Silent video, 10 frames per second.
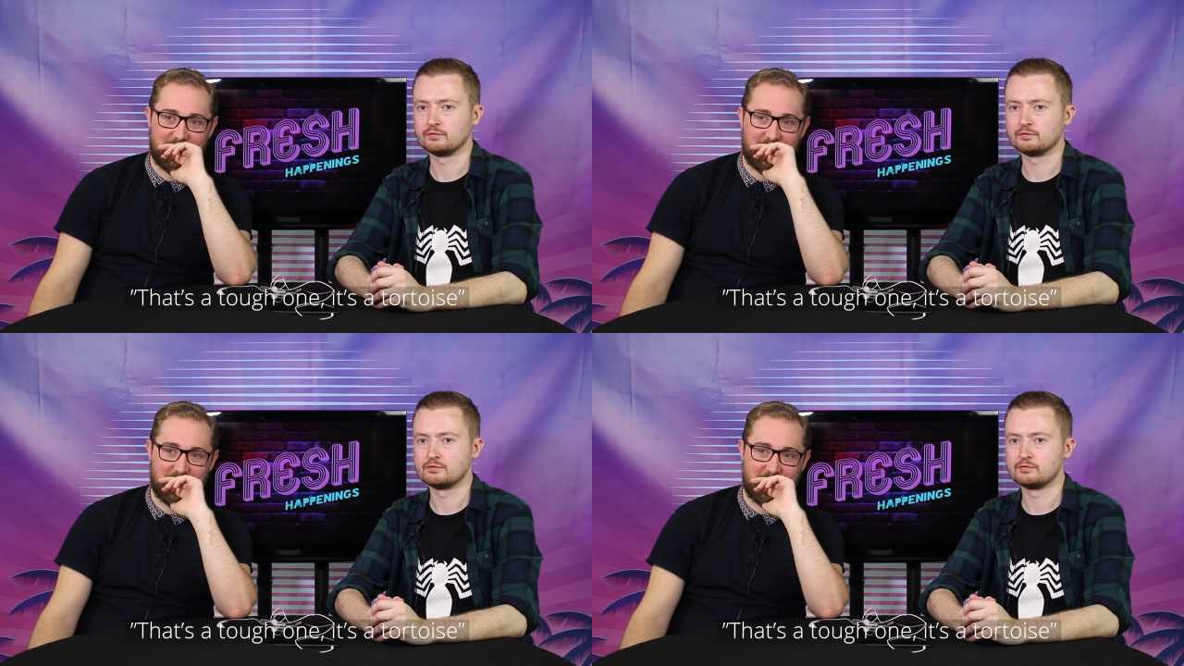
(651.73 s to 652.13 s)

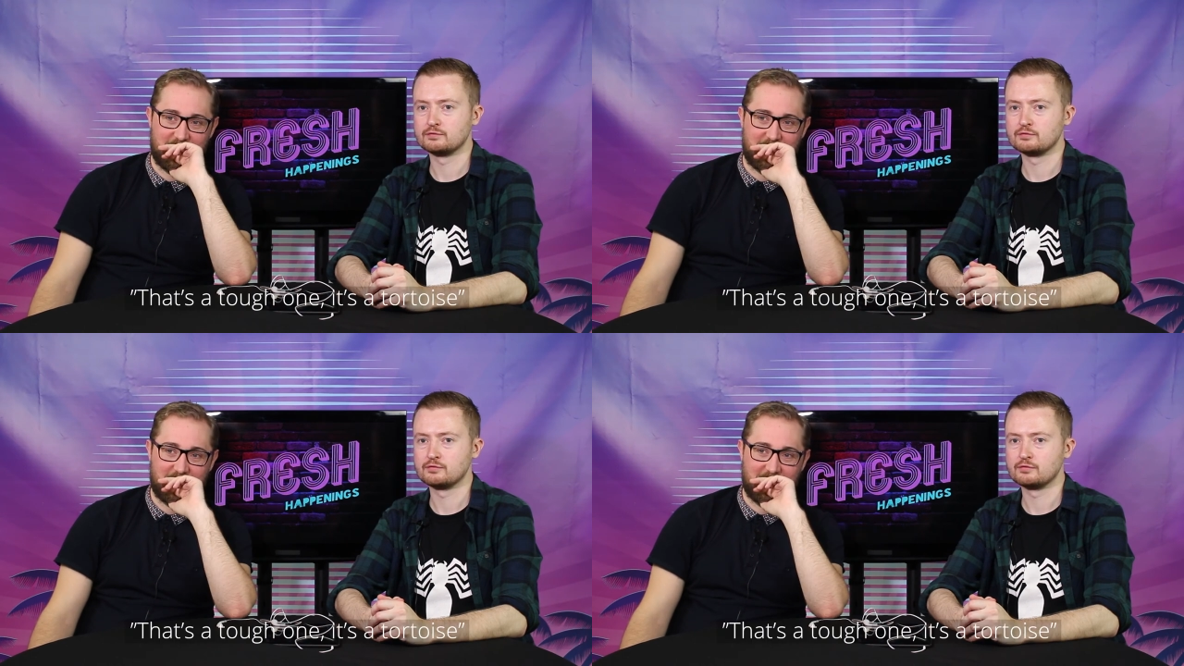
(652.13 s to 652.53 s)
Speaker 1: That's a
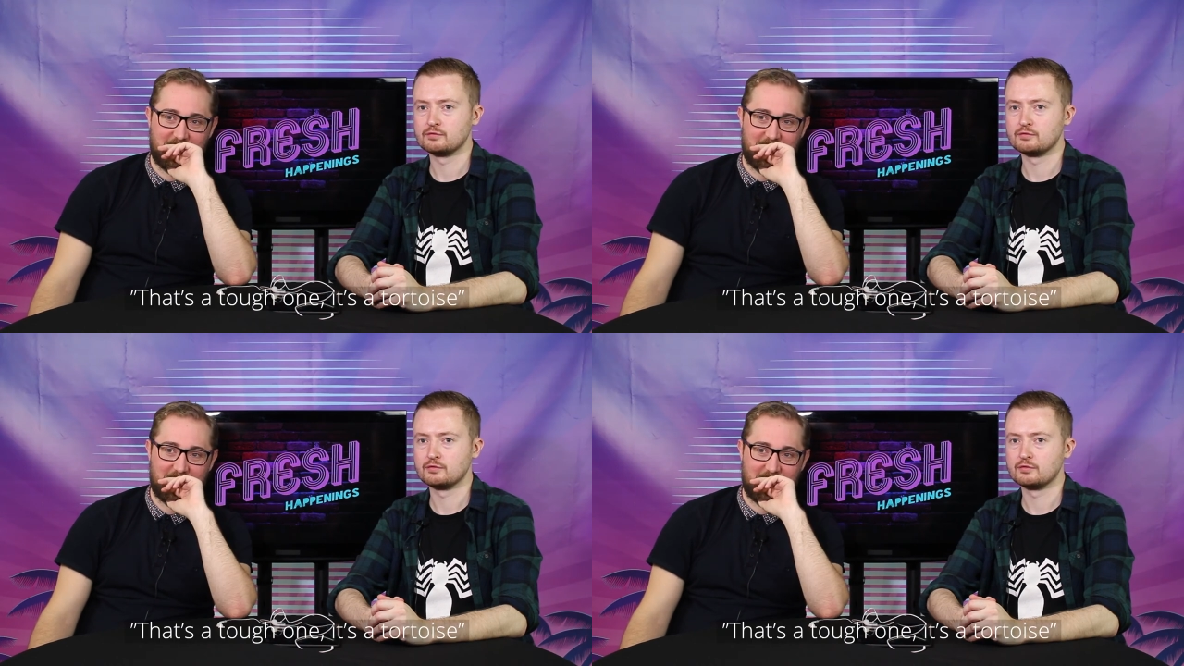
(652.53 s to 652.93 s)
tough one.
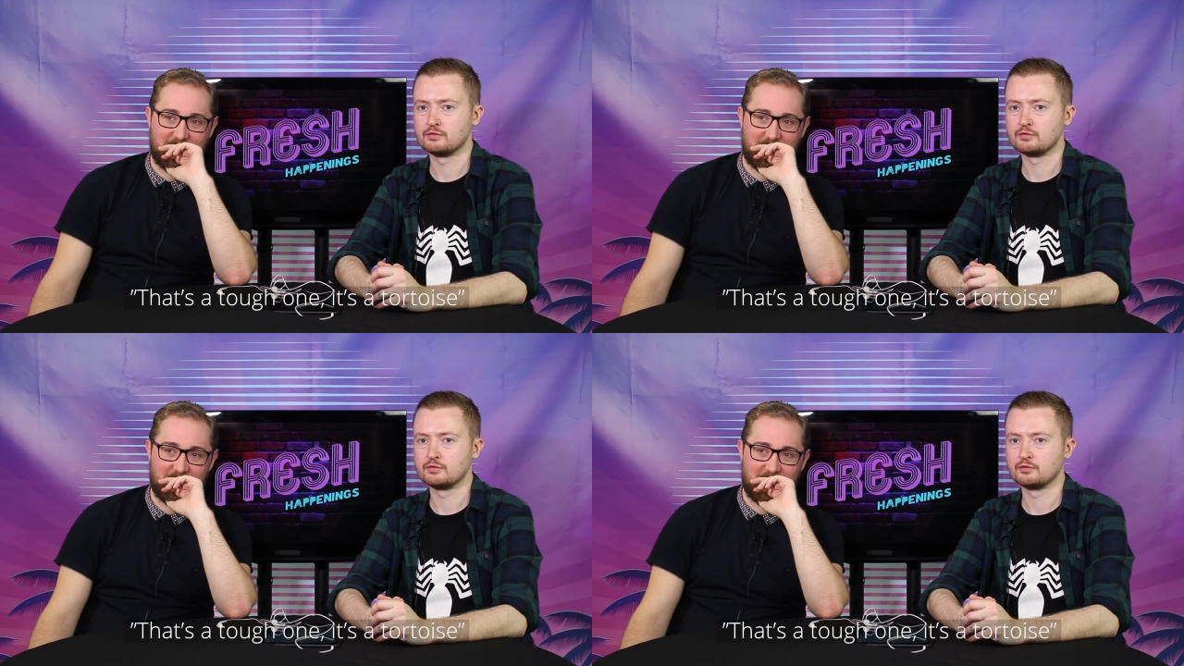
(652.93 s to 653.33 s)
It's a
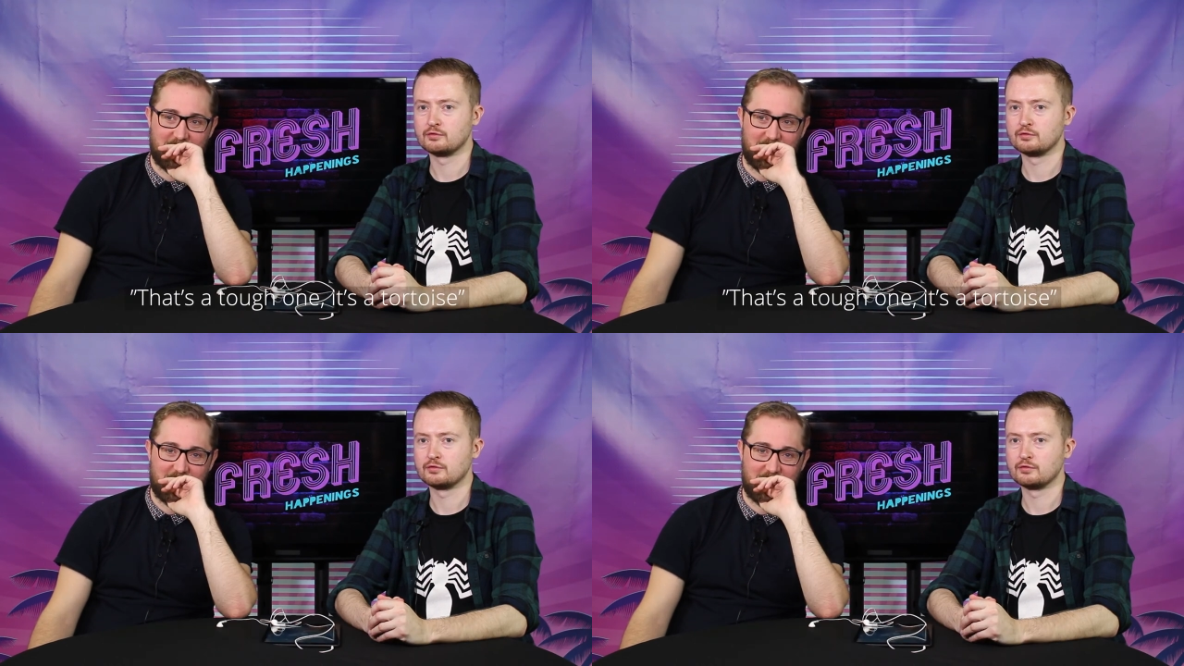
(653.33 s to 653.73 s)

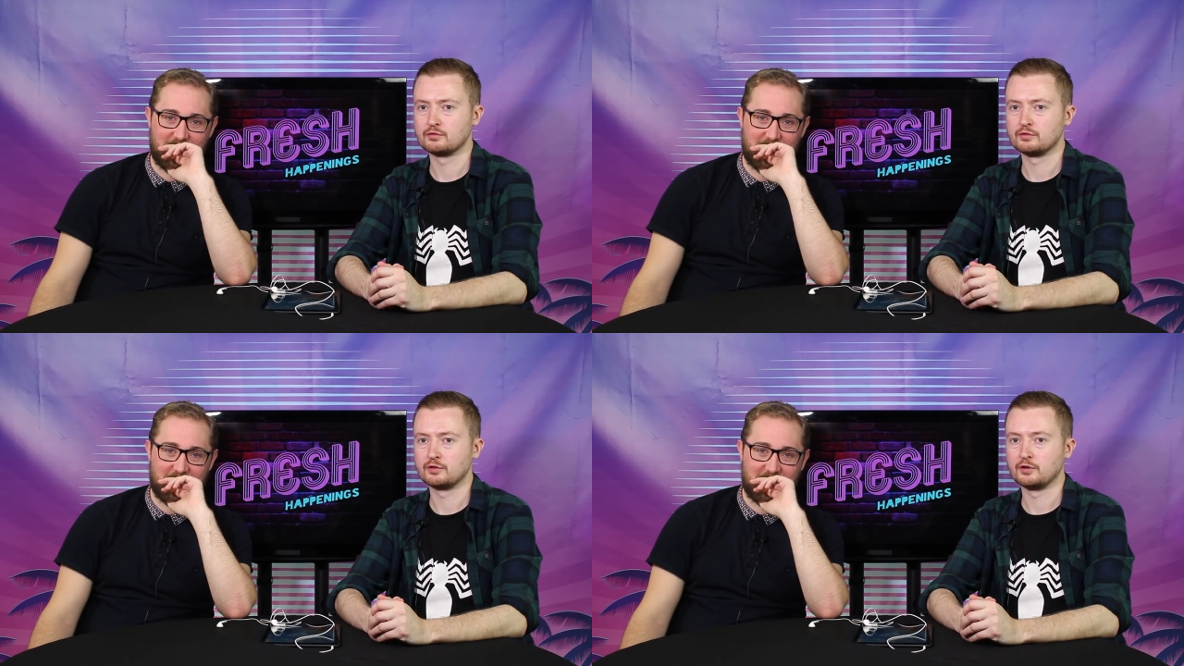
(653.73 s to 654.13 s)
tortoise
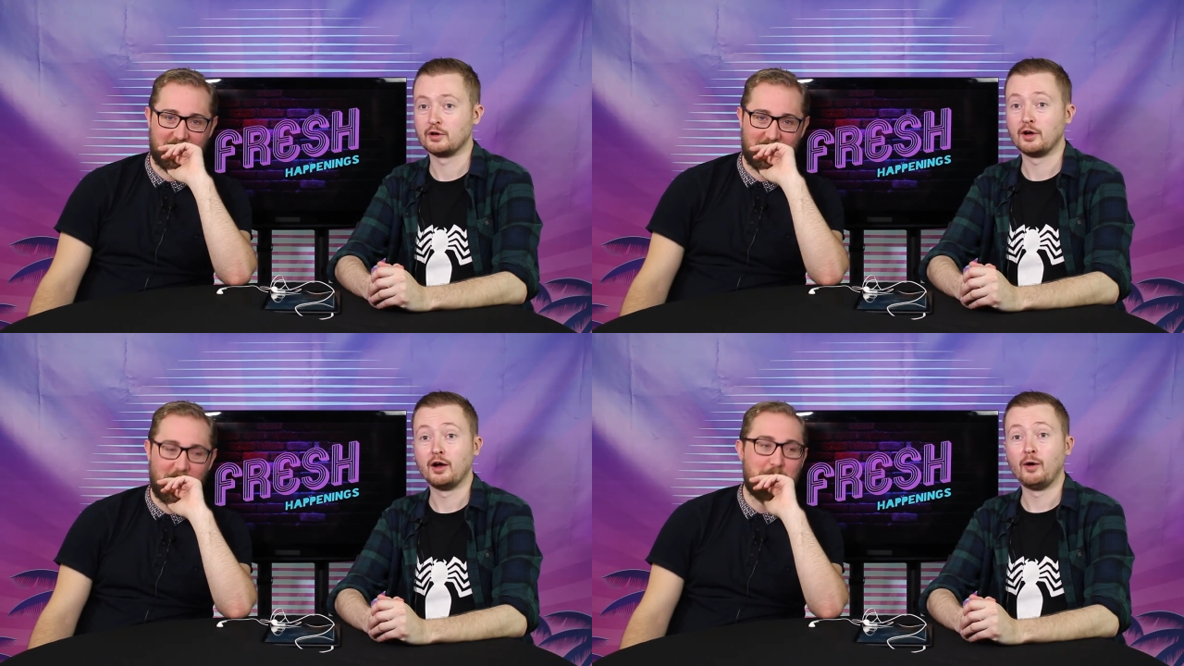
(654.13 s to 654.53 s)

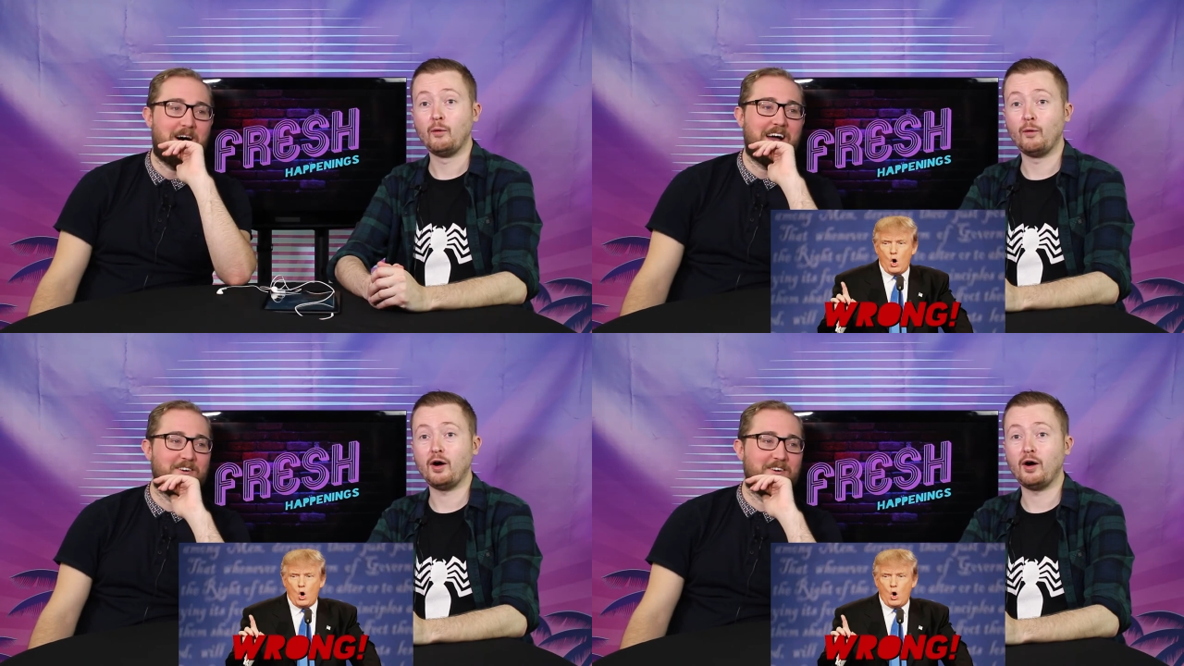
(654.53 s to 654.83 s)
well, are